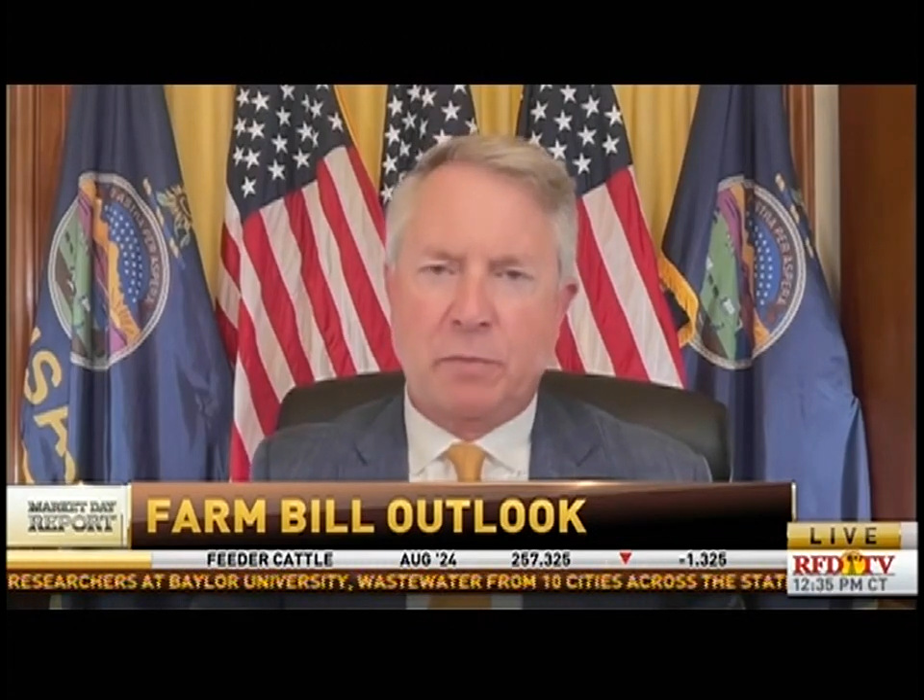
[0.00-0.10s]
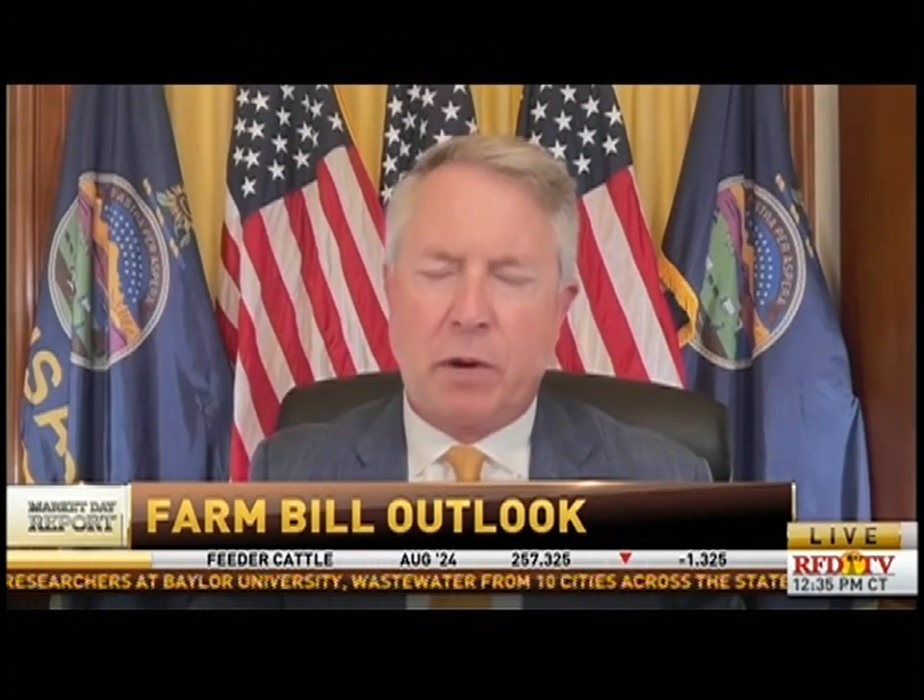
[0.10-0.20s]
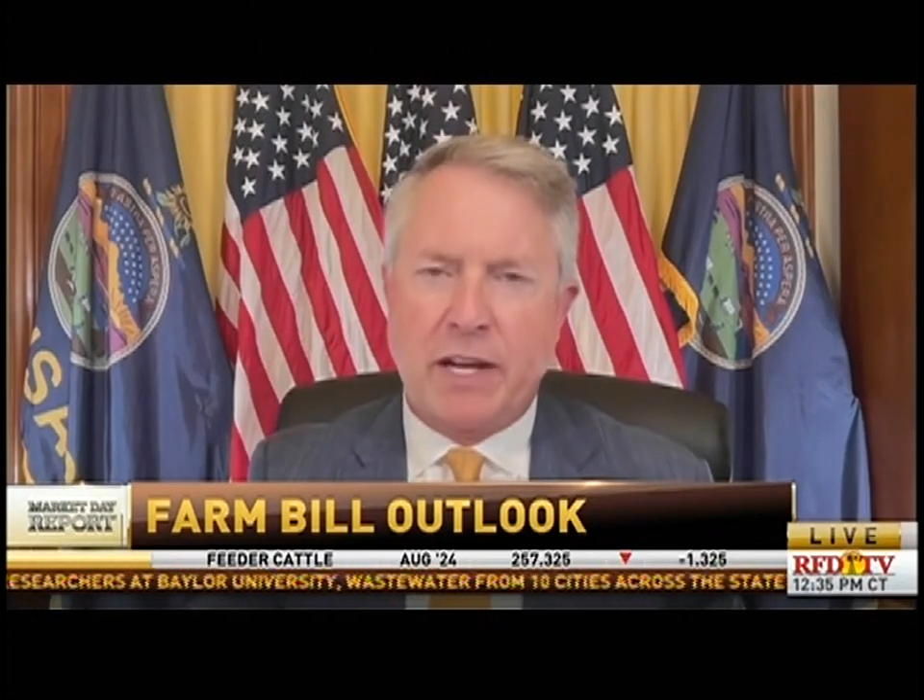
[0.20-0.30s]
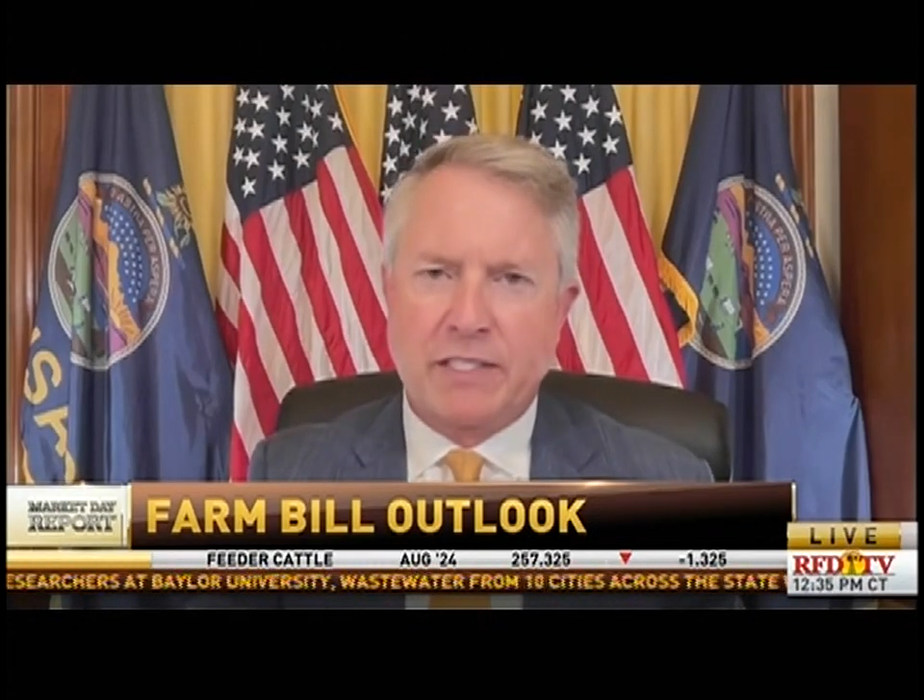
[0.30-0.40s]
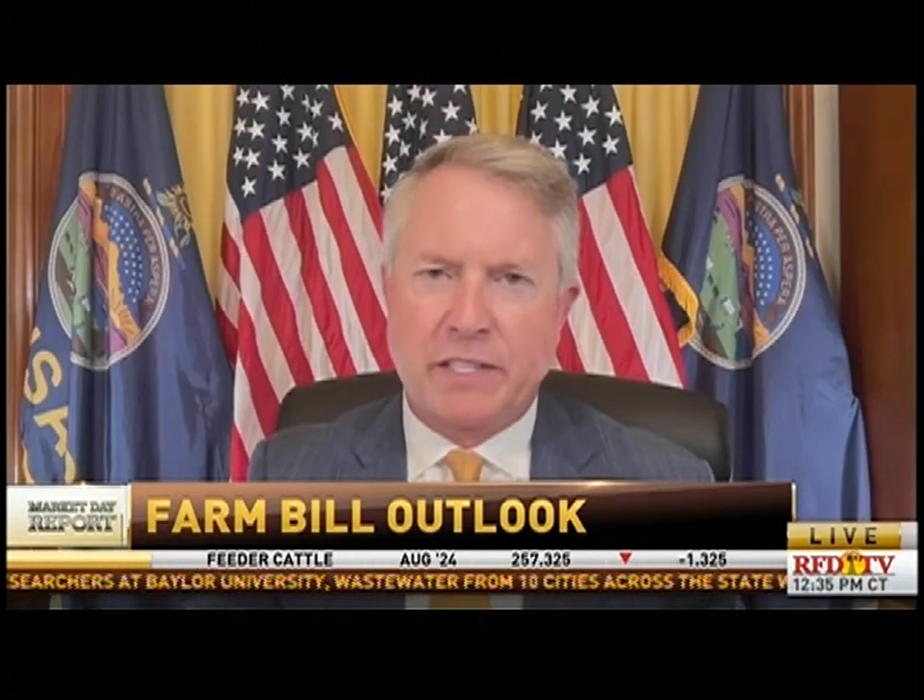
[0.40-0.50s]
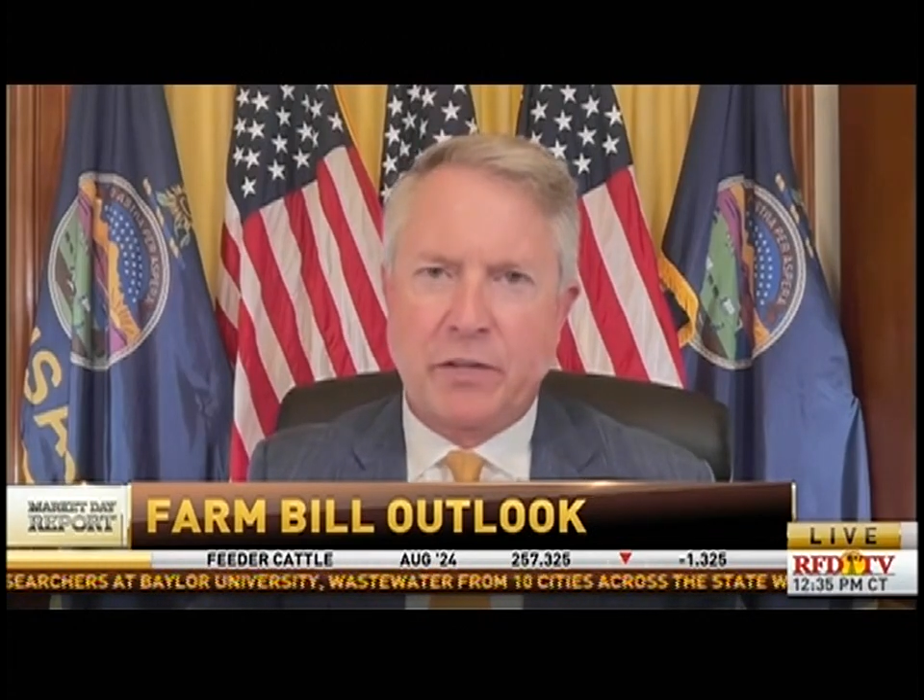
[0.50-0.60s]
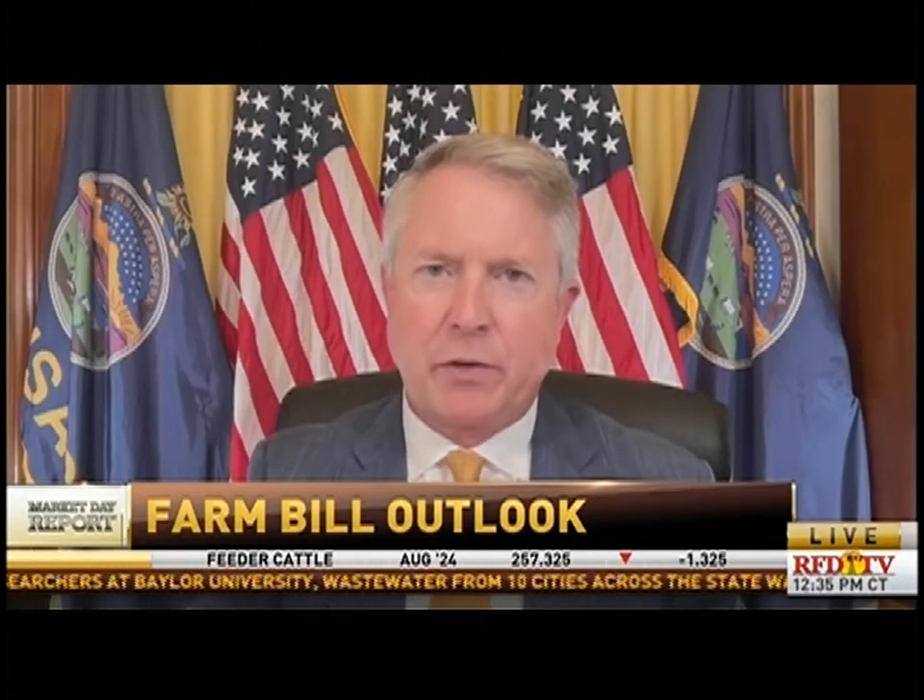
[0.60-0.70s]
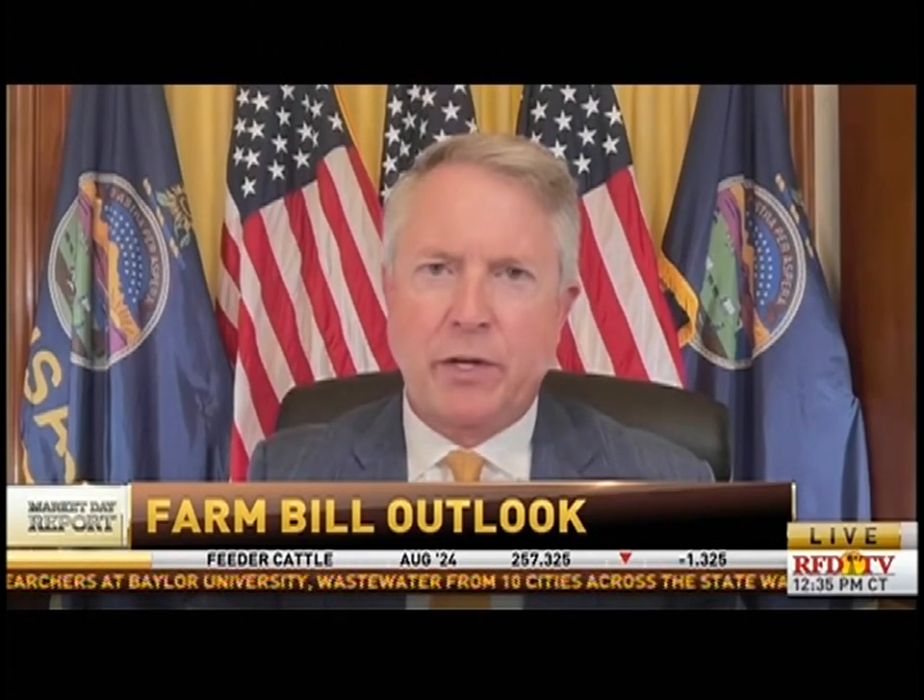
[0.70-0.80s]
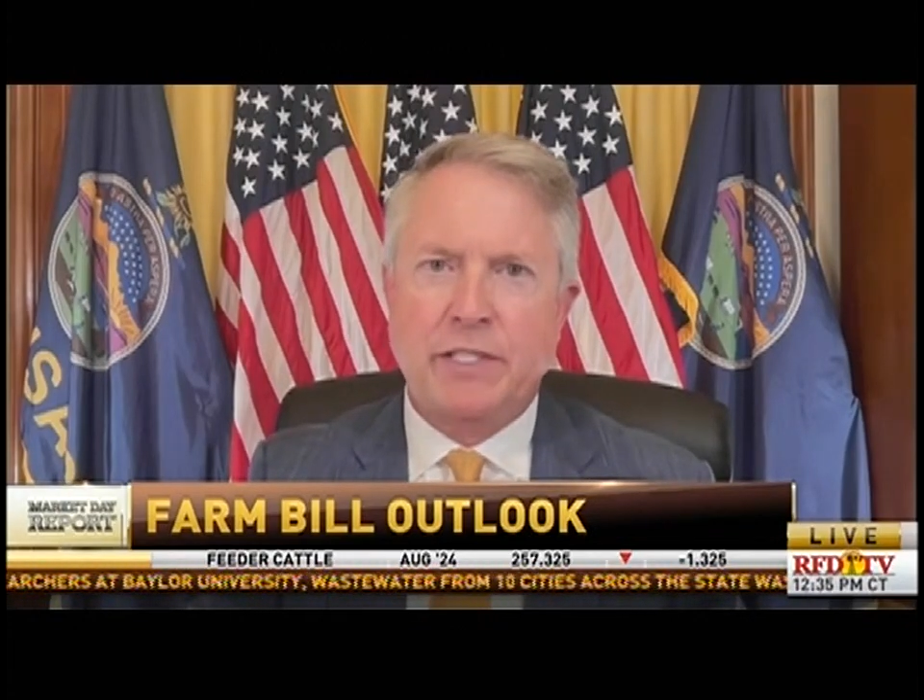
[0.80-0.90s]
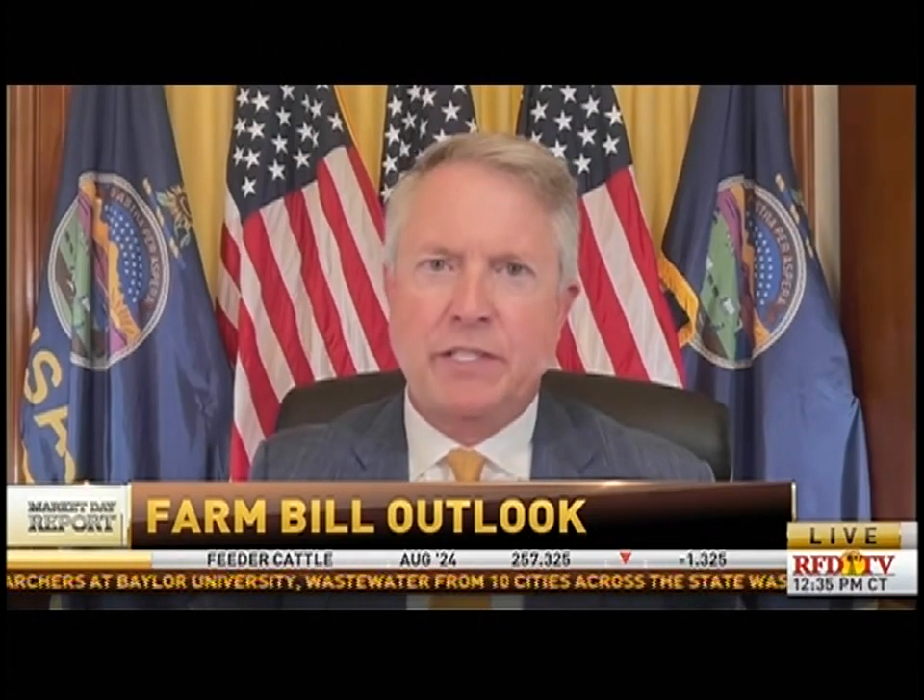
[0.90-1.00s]
price
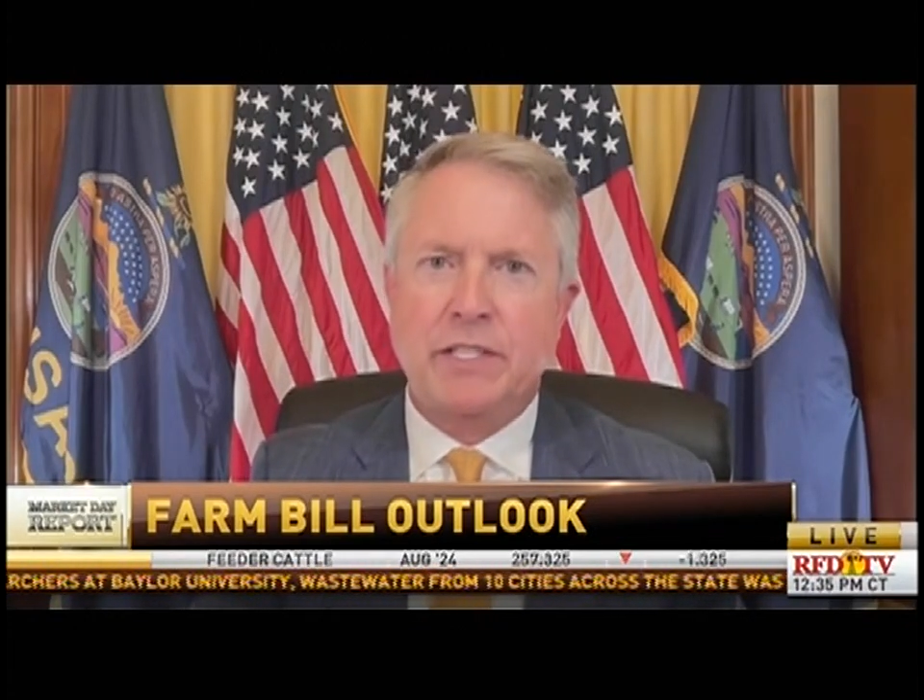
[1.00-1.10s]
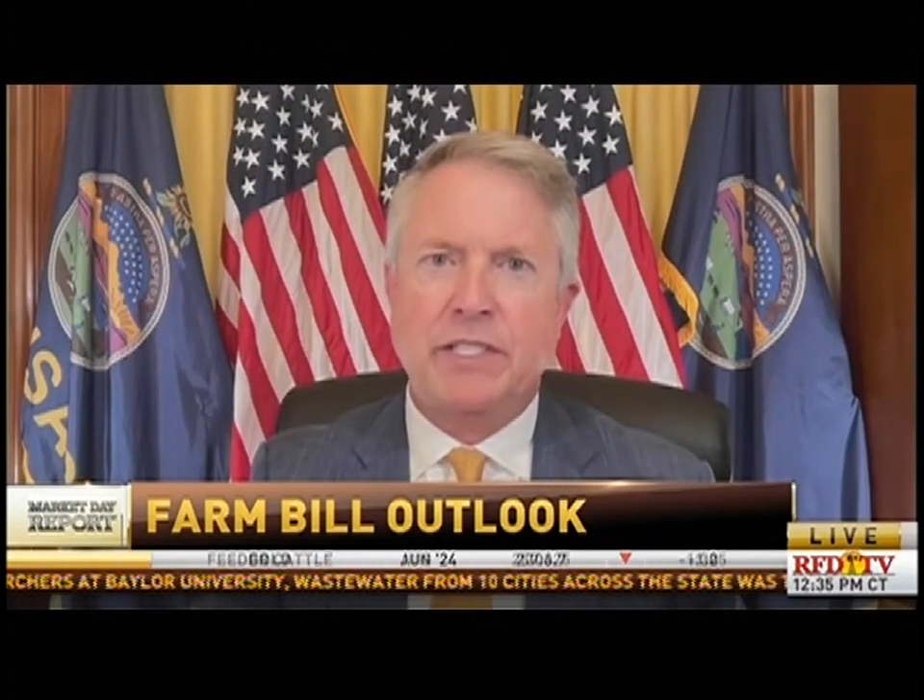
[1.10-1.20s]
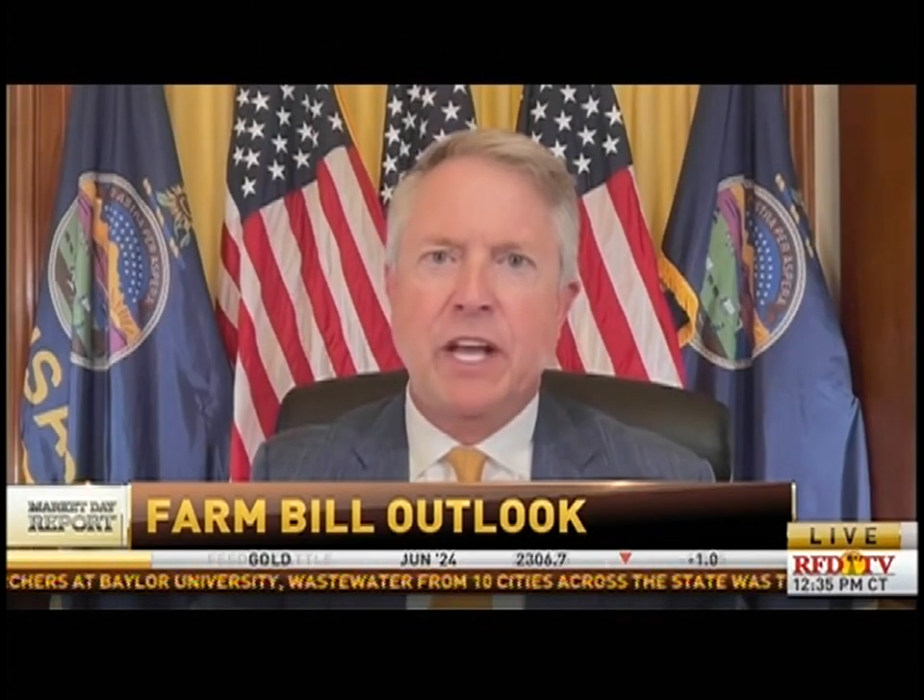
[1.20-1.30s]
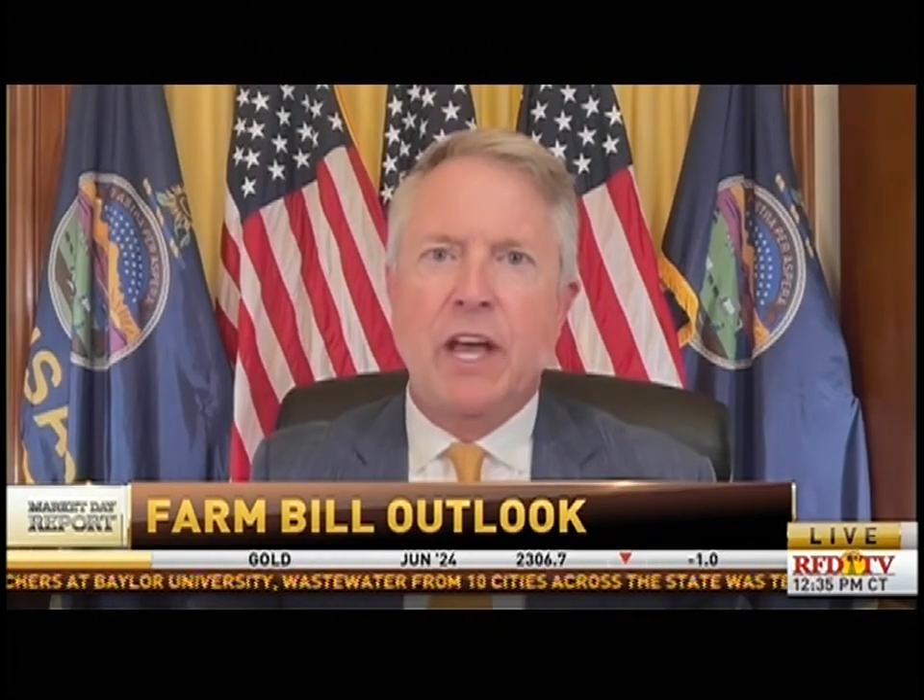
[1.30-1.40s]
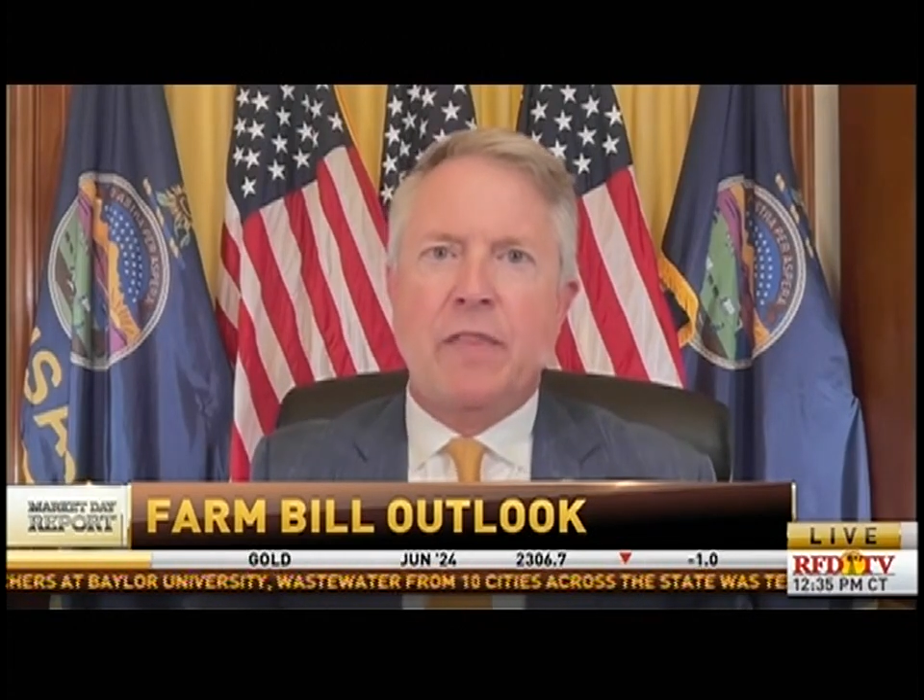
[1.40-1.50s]
increases,